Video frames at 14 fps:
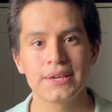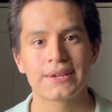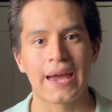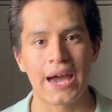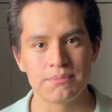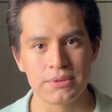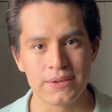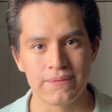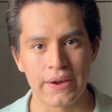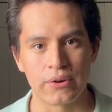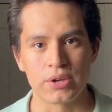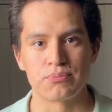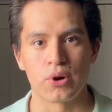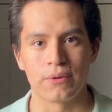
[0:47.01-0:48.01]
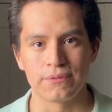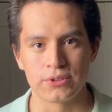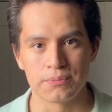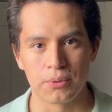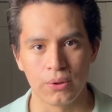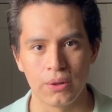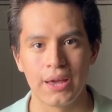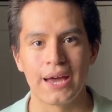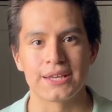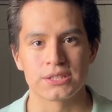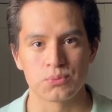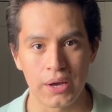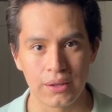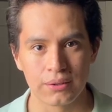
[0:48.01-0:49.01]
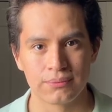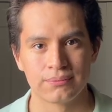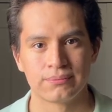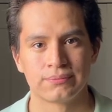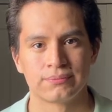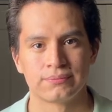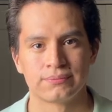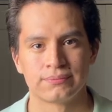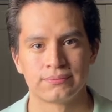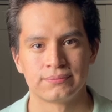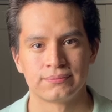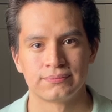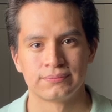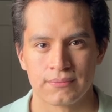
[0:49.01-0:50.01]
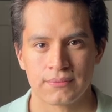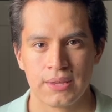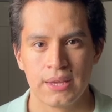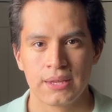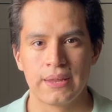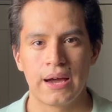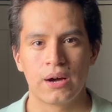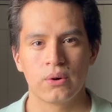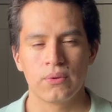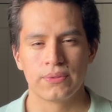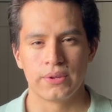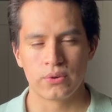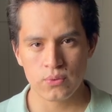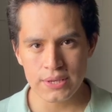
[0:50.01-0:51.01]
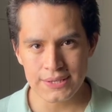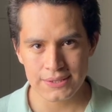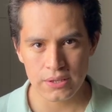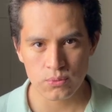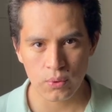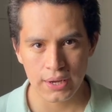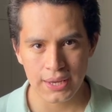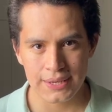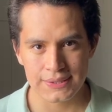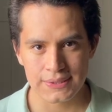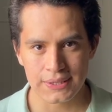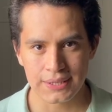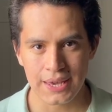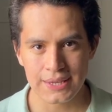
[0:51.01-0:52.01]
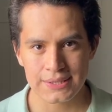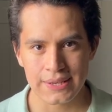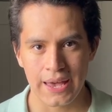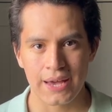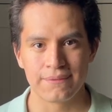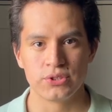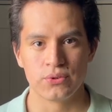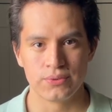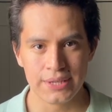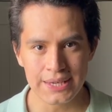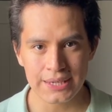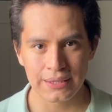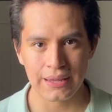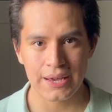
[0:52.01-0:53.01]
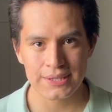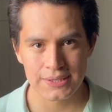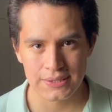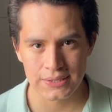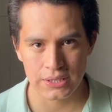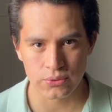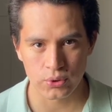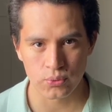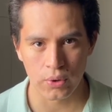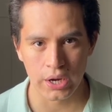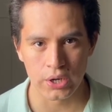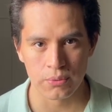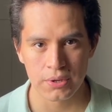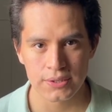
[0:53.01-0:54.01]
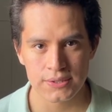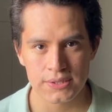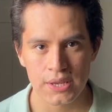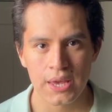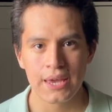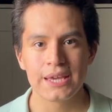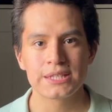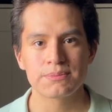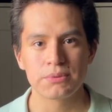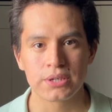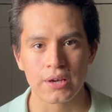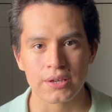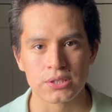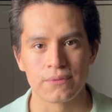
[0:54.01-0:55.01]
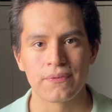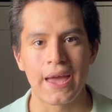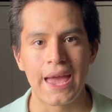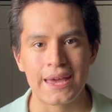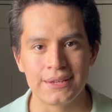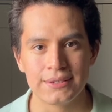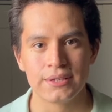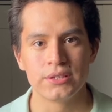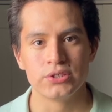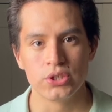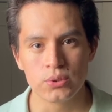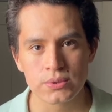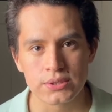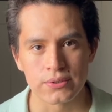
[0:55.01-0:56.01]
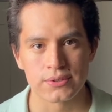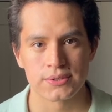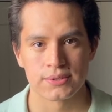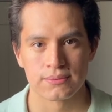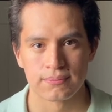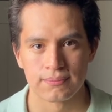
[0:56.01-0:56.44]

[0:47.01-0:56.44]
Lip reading: can be very profitable as well. Now, the reason why SDKs have unique licensing requirements is because of end users.